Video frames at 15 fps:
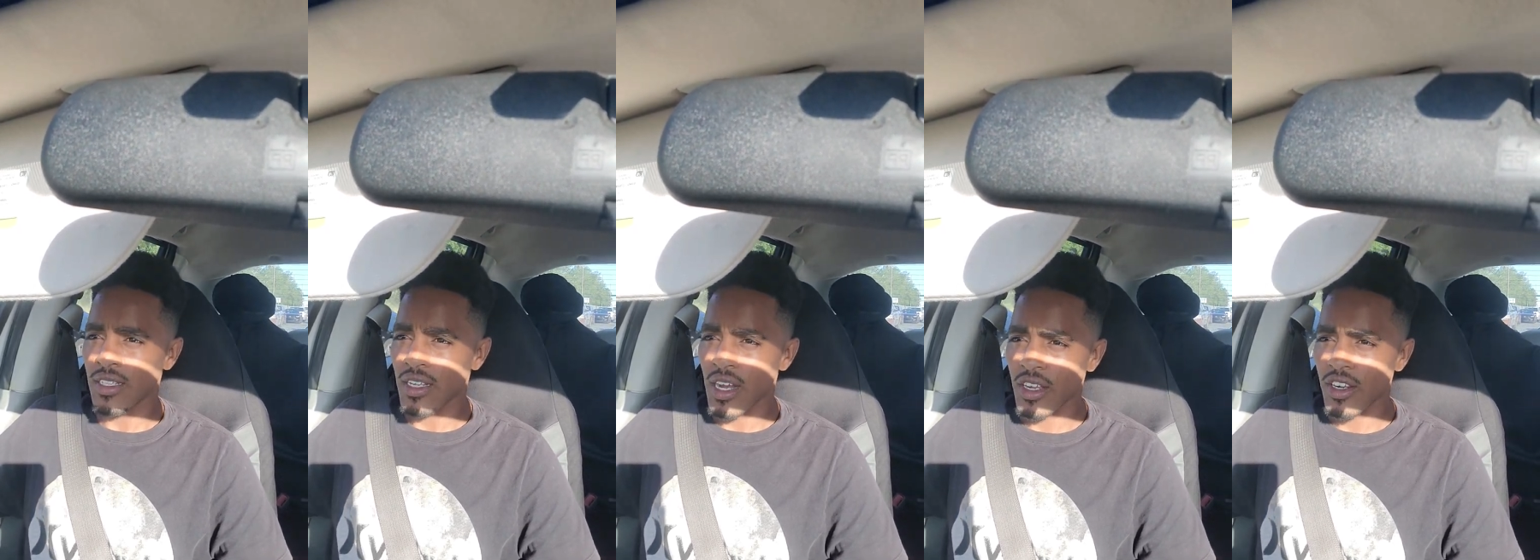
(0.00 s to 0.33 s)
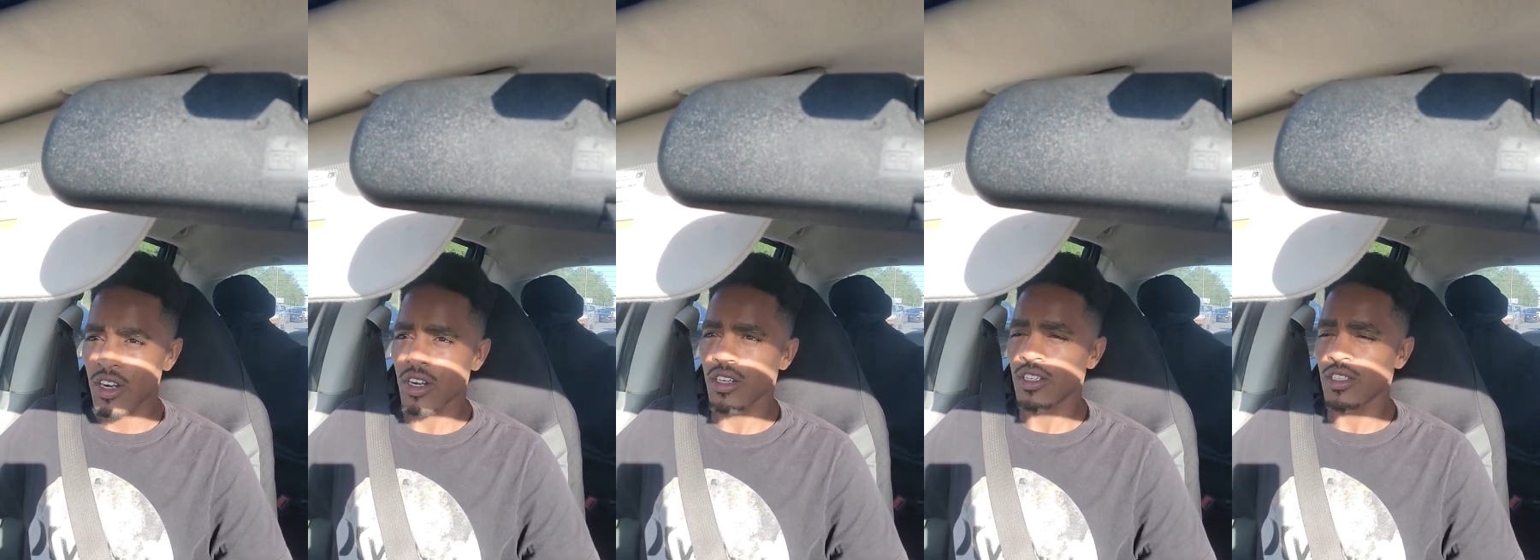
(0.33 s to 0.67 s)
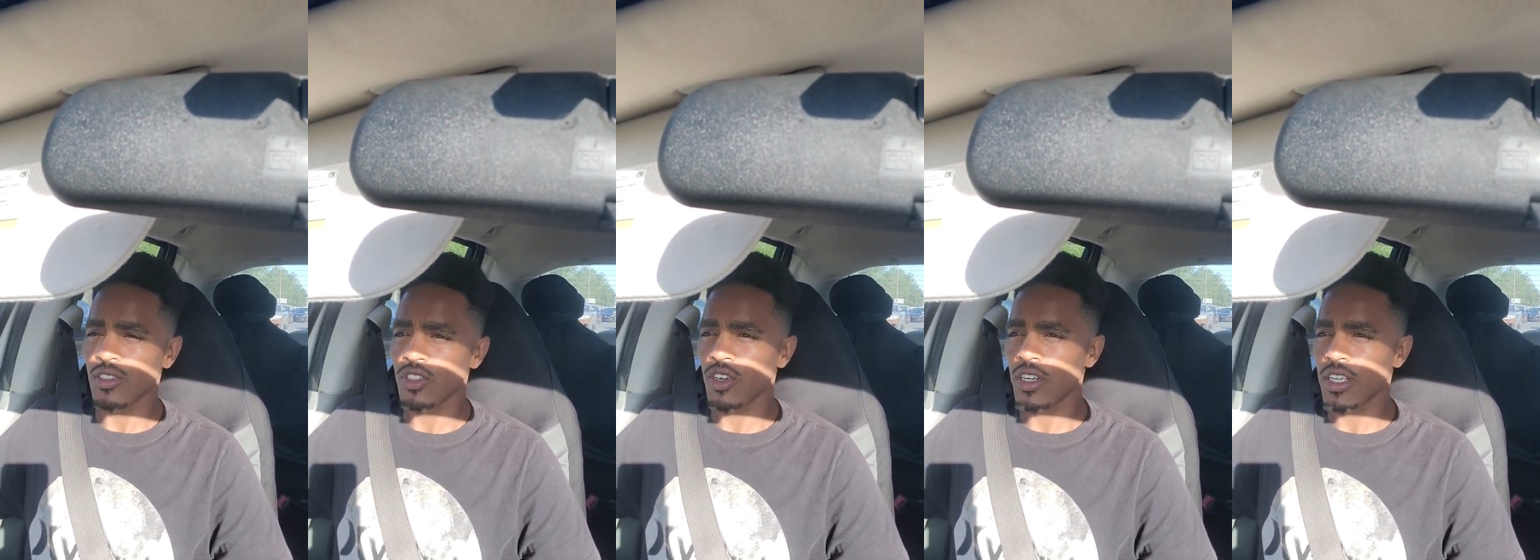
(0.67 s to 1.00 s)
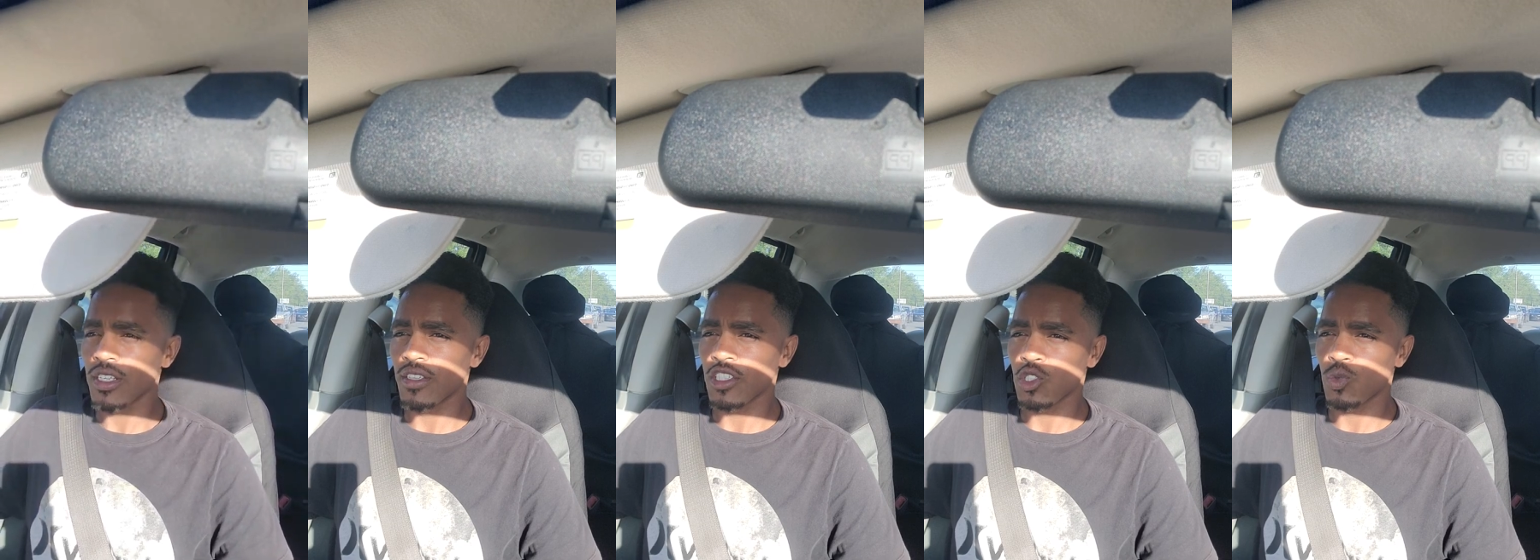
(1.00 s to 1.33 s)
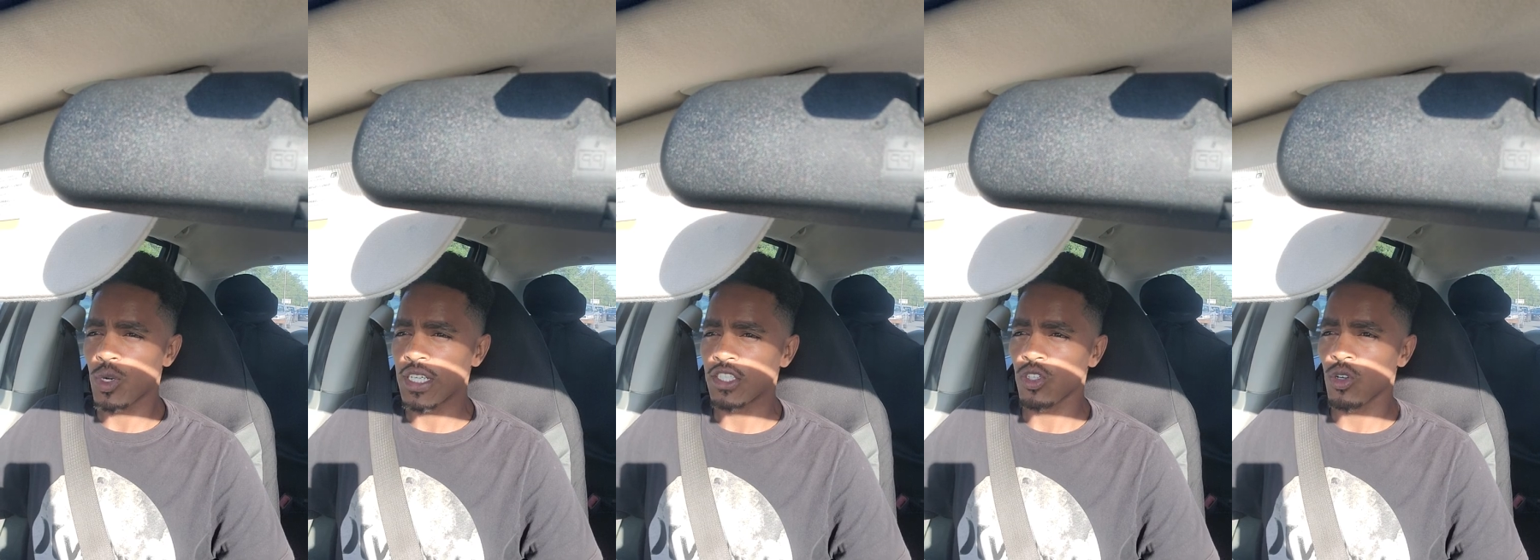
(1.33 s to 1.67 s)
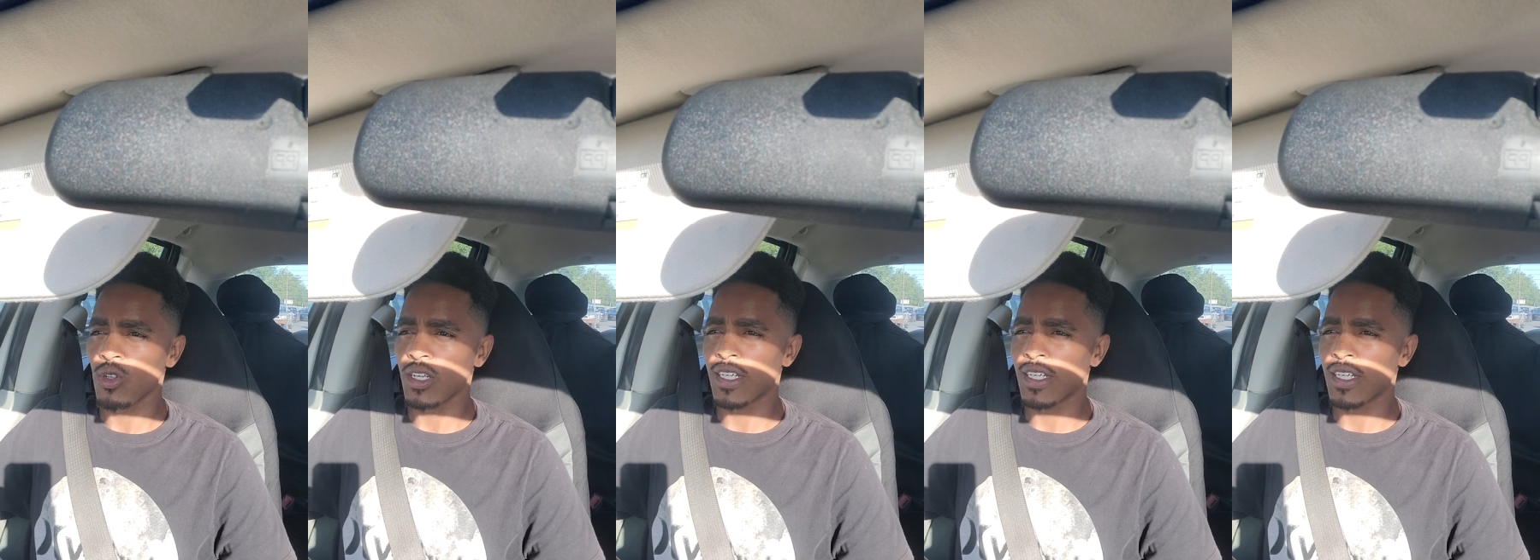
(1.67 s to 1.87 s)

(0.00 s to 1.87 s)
occurred during this rental